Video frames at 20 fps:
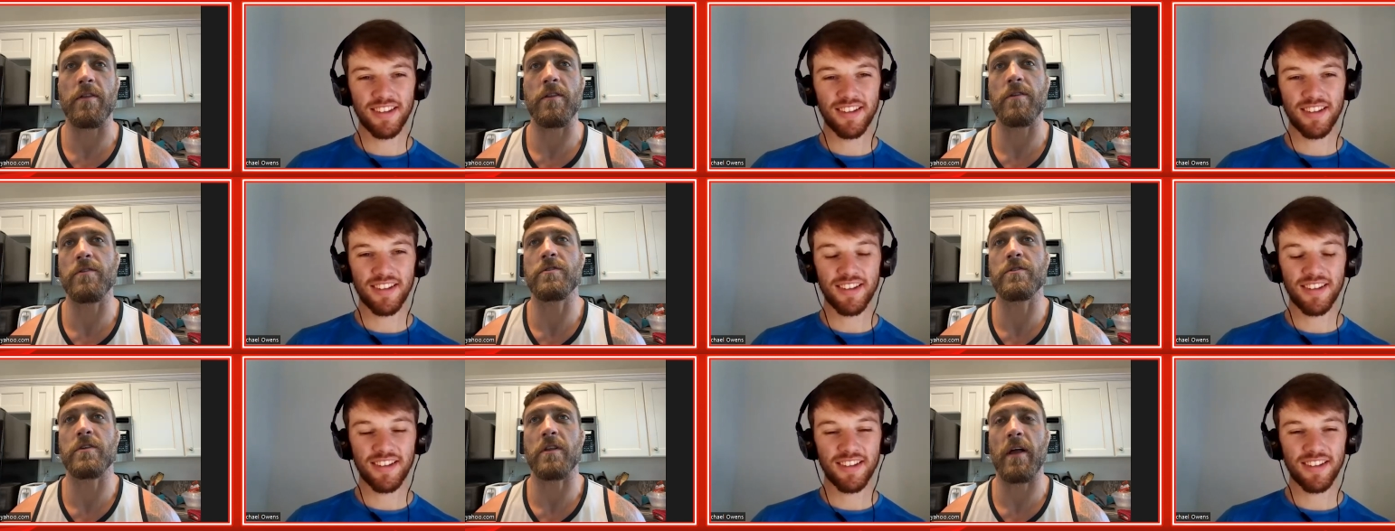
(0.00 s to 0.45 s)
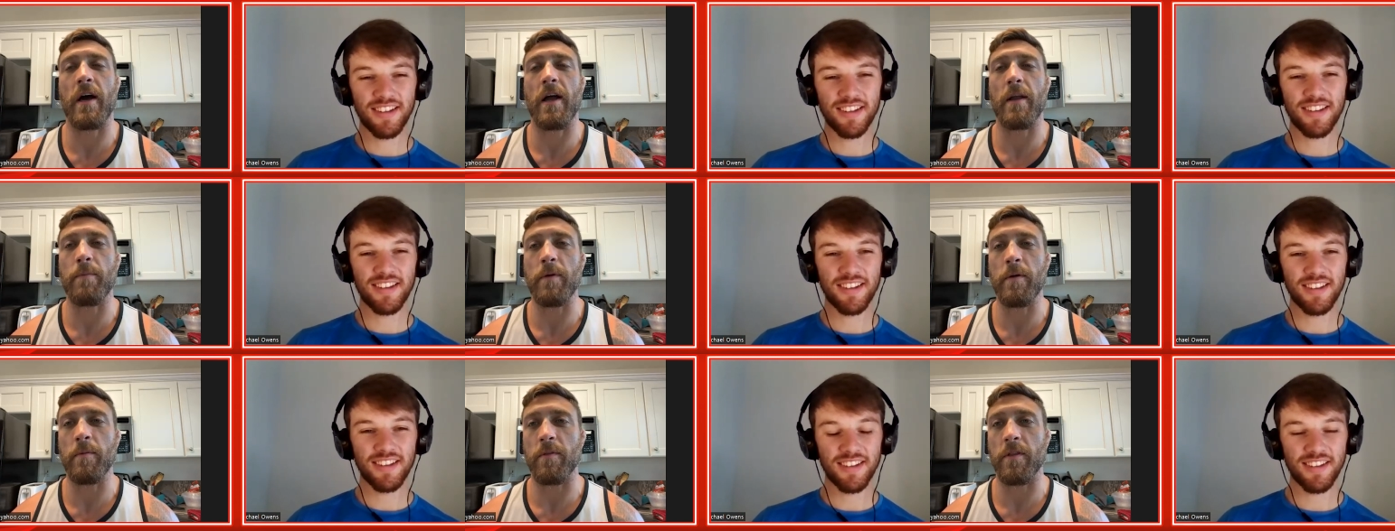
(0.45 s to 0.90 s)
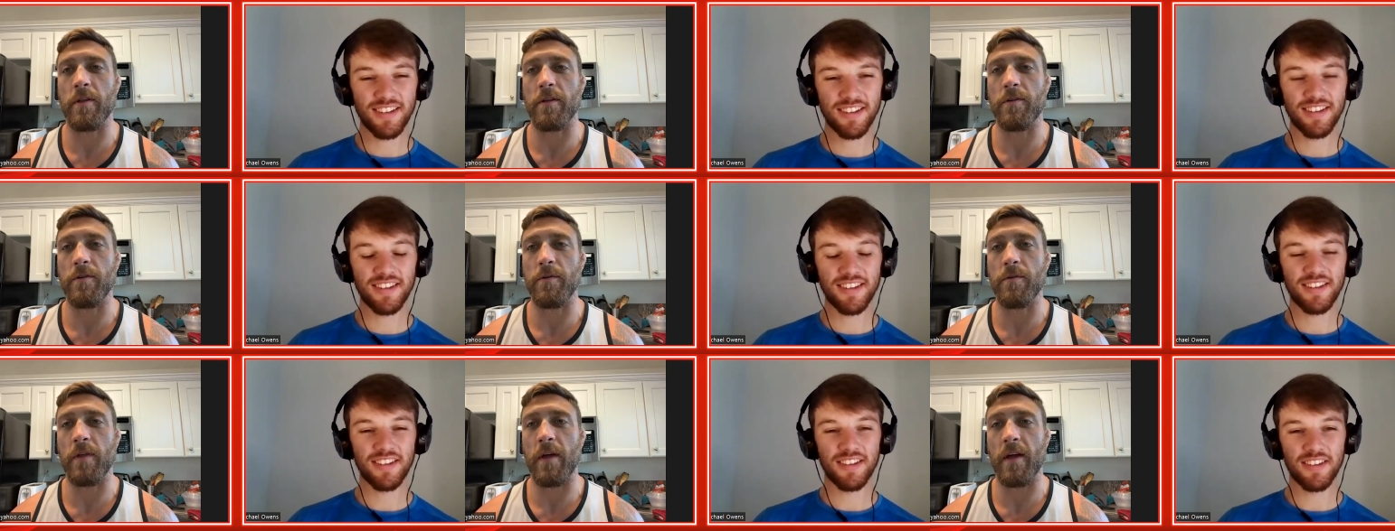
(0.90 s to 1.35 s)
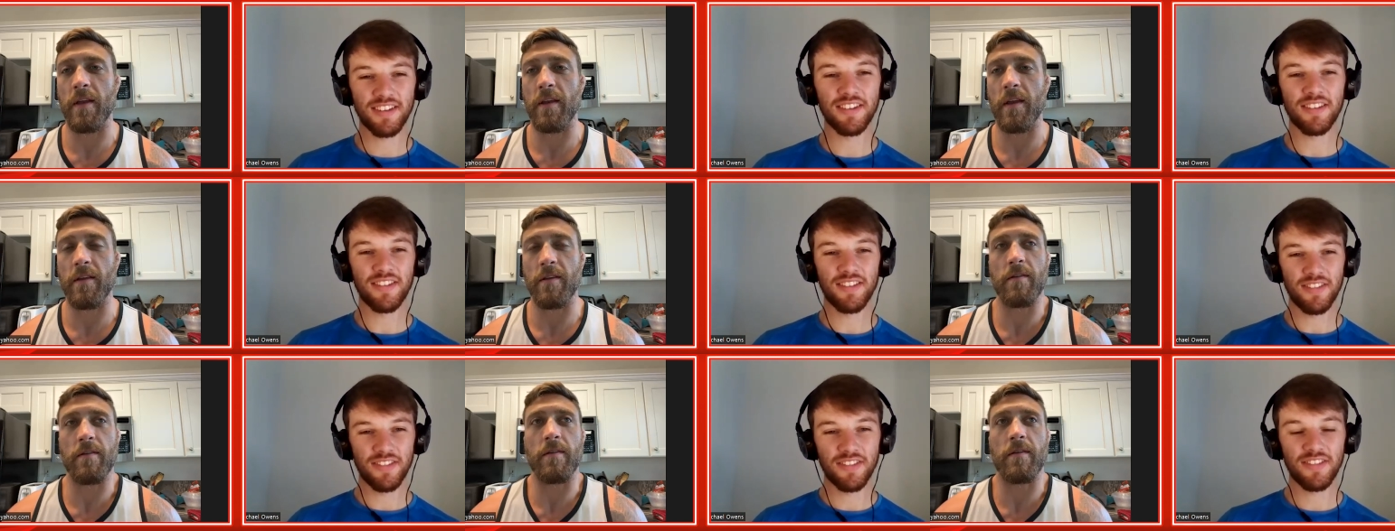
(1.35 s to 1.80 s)
Speaker 1: There's just a lot of people that do that,
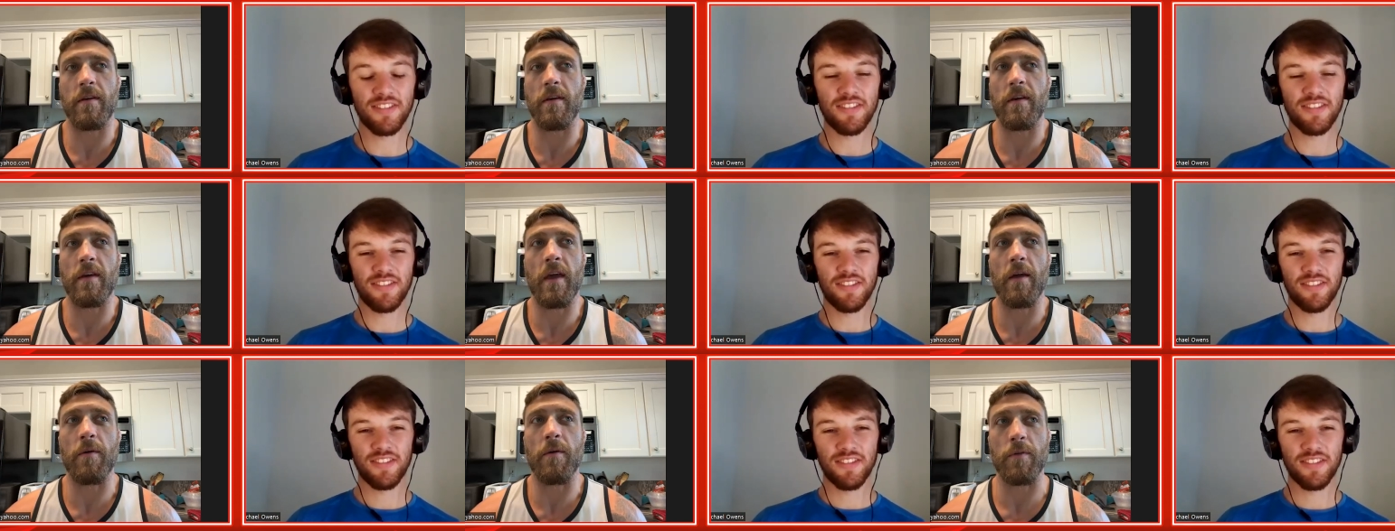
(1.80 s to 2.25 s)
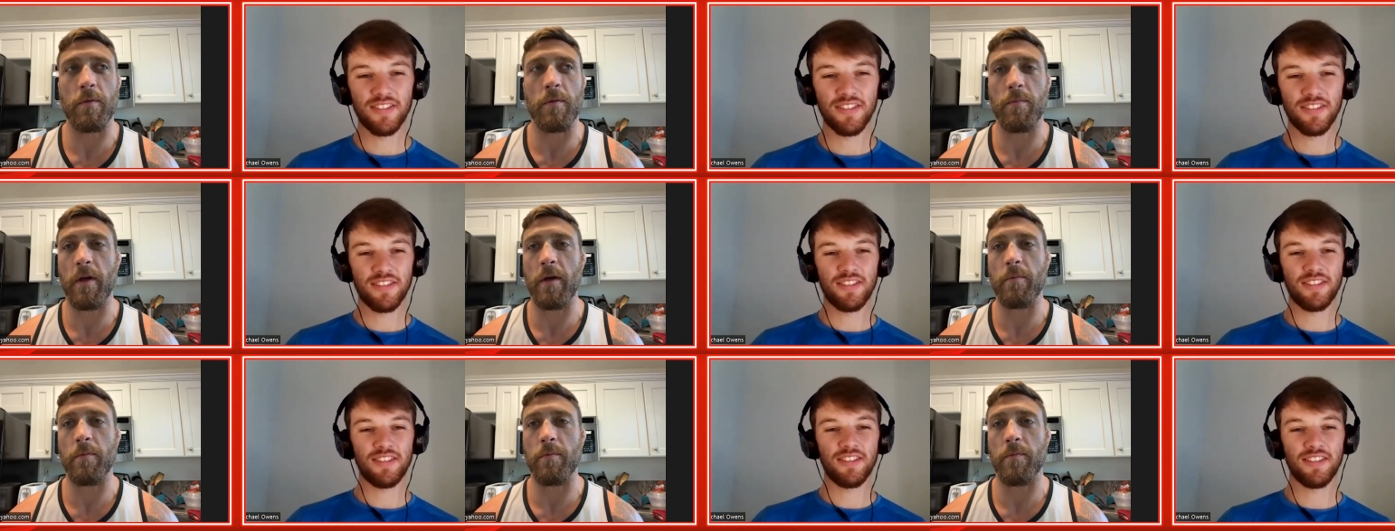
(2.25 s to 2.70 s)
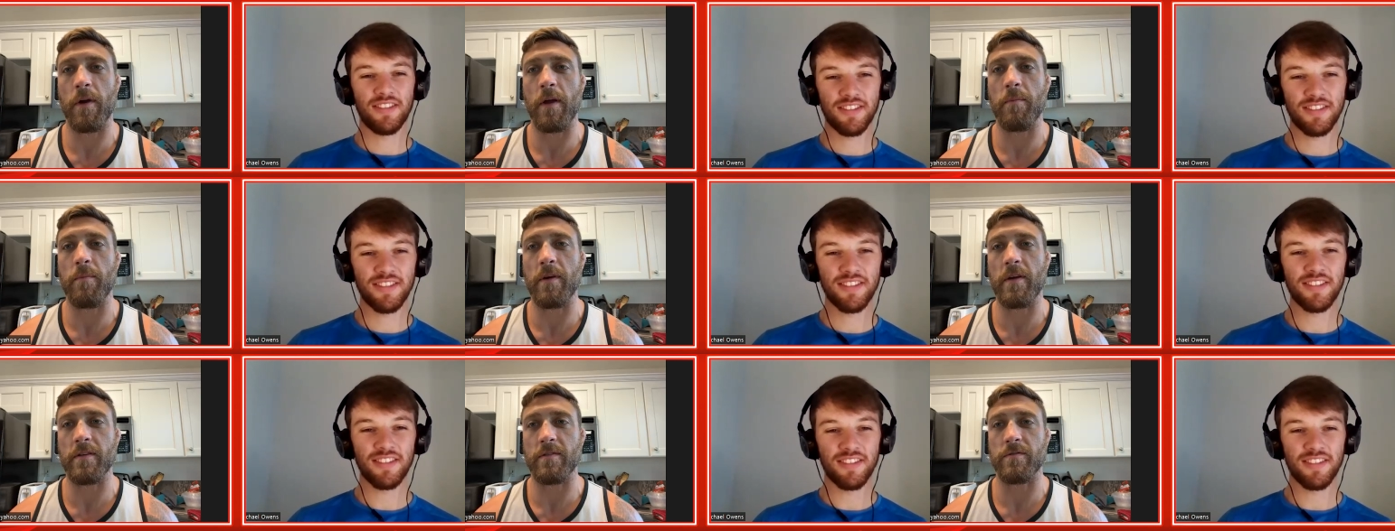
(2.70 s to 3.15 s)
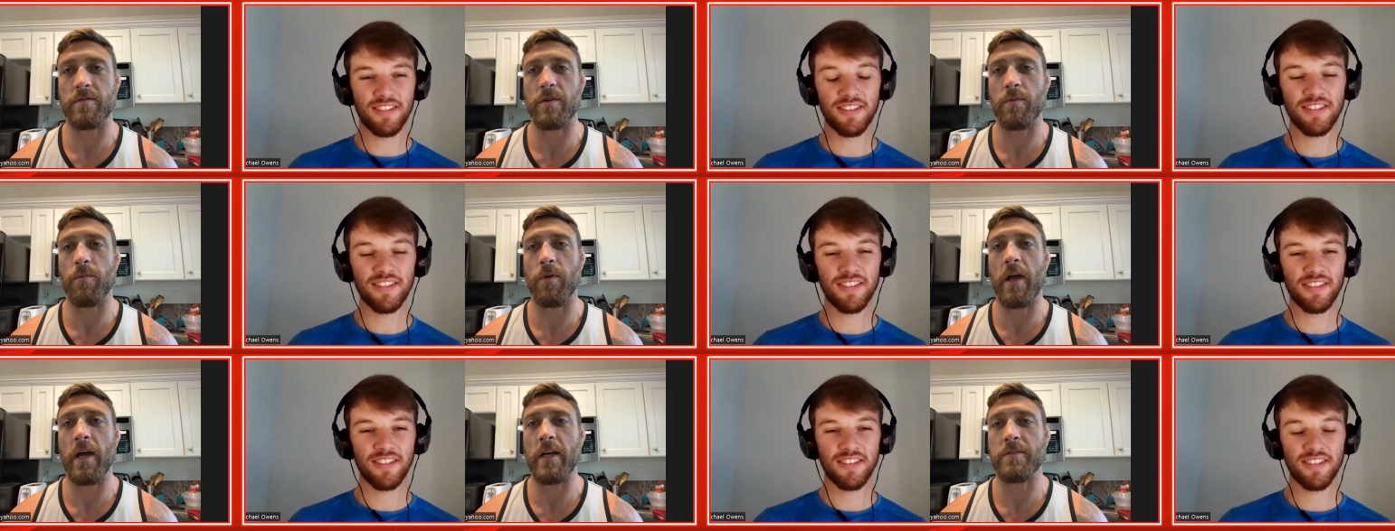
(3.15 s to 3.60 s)
and you can't really blame them, right? Because if
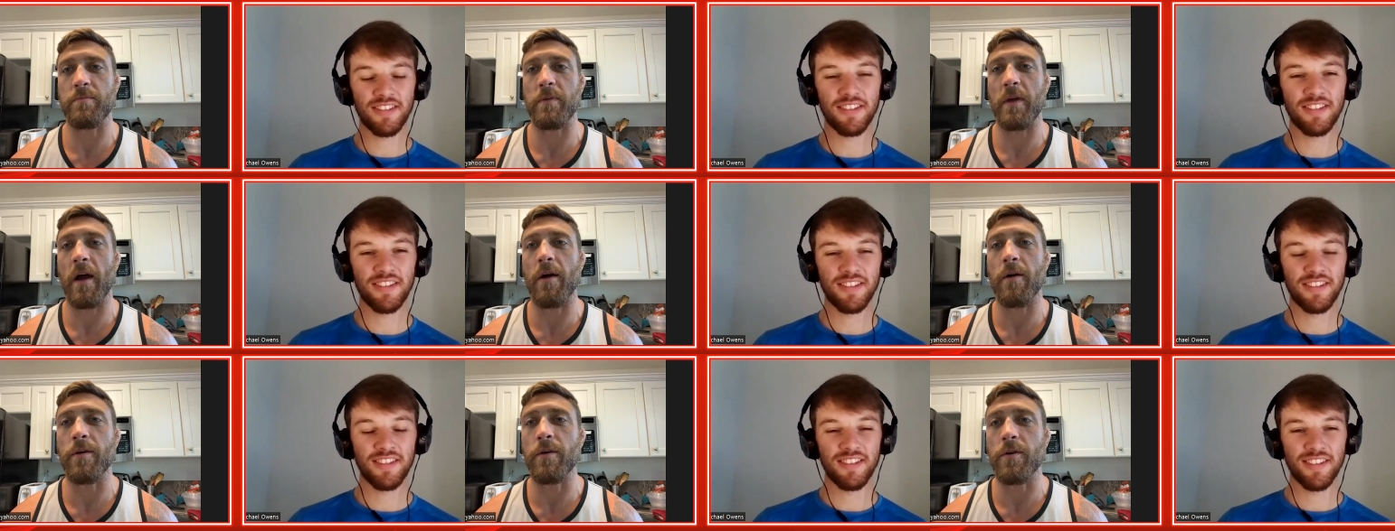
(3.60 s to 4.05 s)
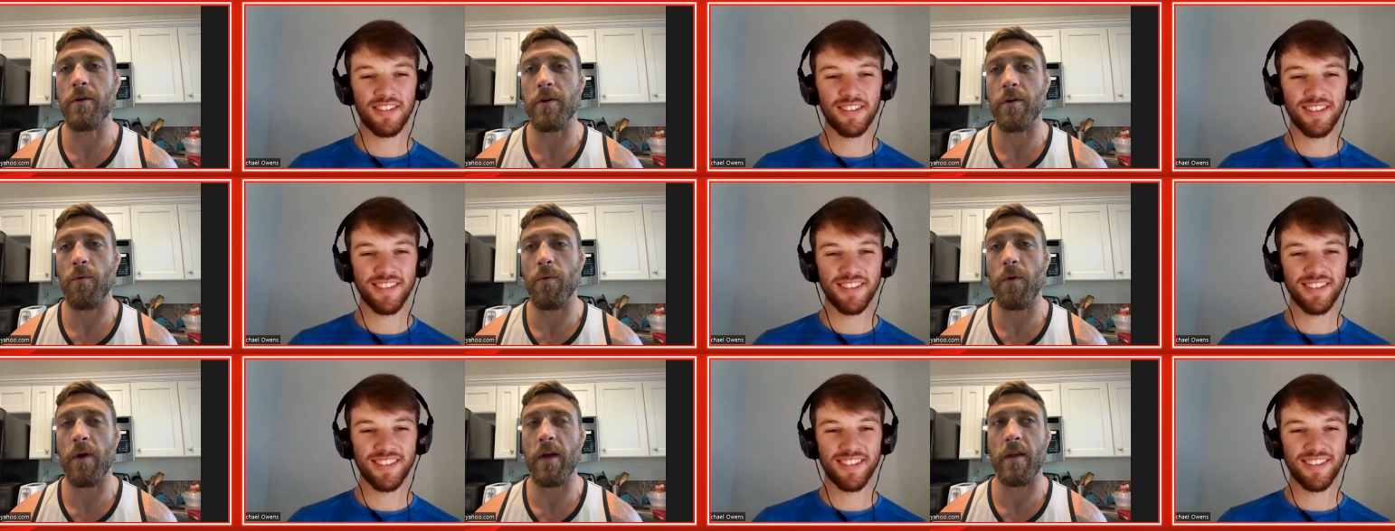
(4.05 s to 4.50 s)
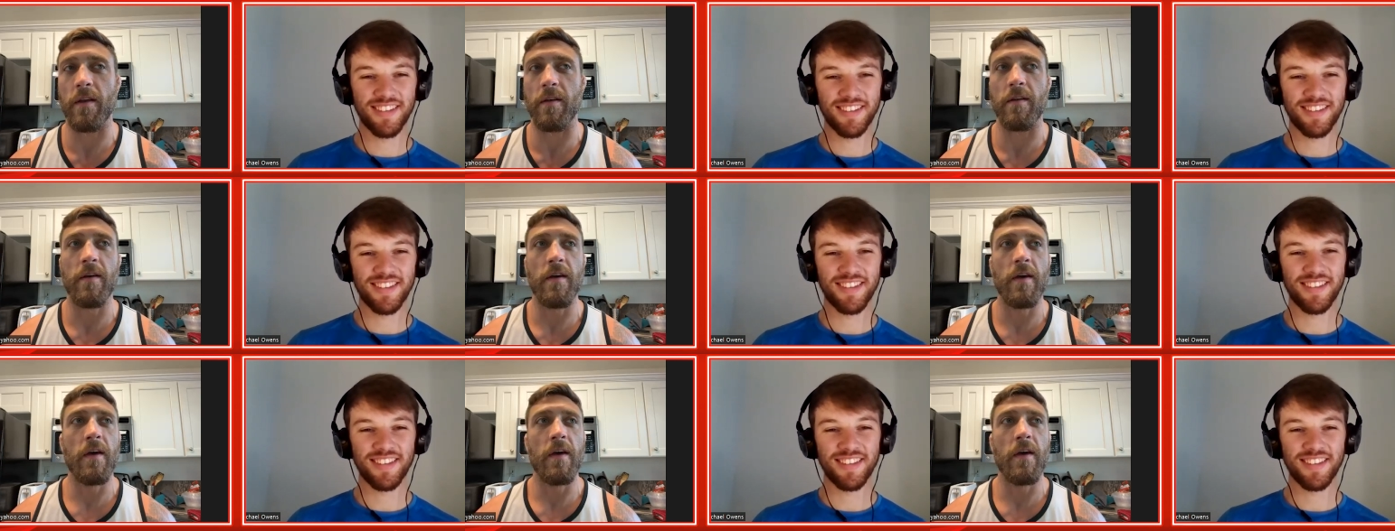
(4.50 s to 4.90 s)
someone asks me, "How are you going to win?"